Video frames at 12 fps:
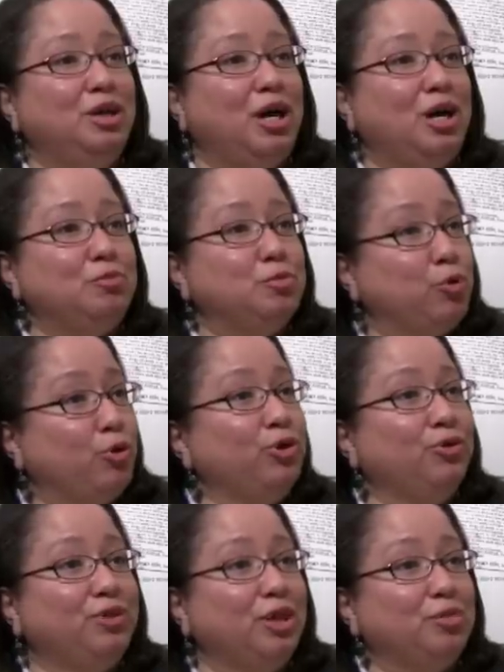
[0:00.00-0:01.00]
uh,
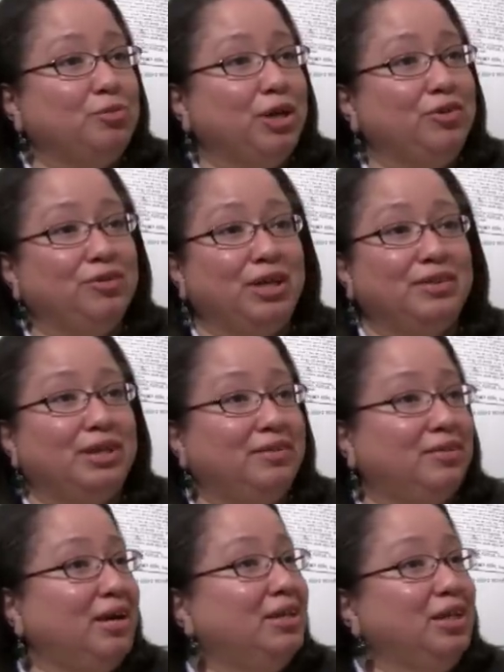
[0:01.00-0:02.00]
memorial celebrations at that
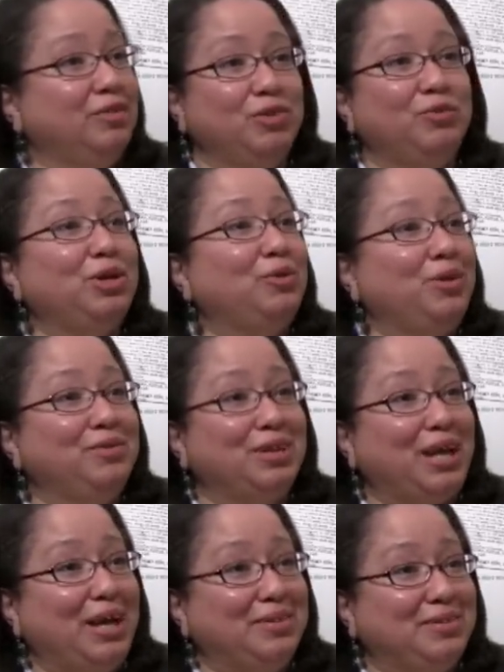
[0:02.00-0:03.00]
site, even when it was a
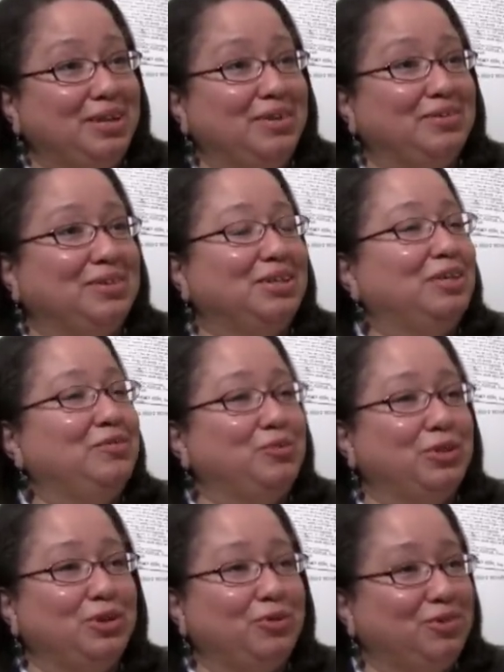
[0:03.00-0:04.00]
gas station, even
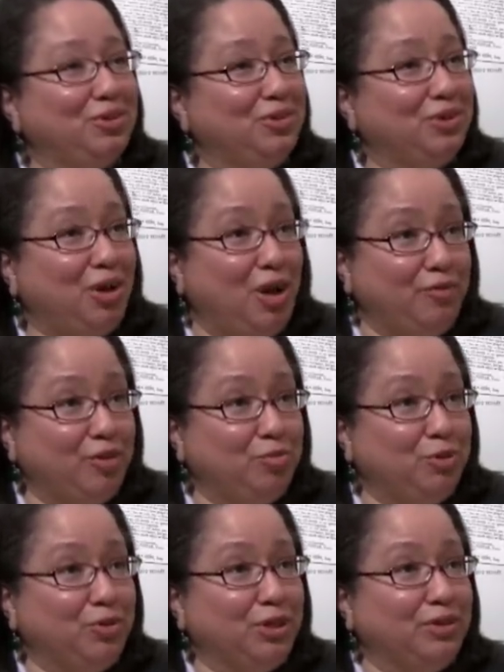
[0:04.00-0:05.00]
when there was still an office
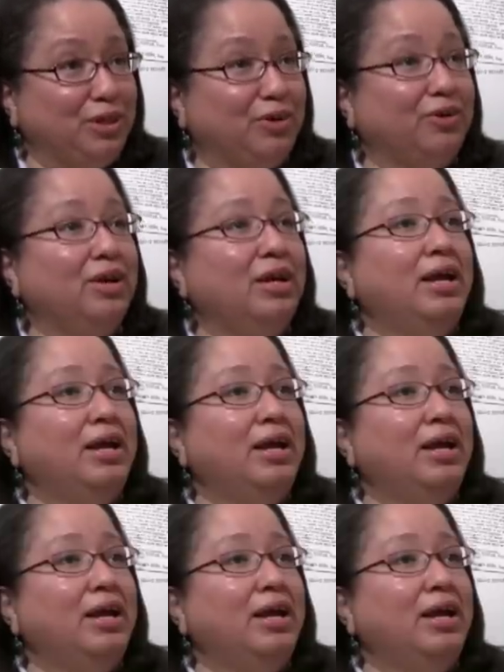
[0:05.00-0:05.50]
building there.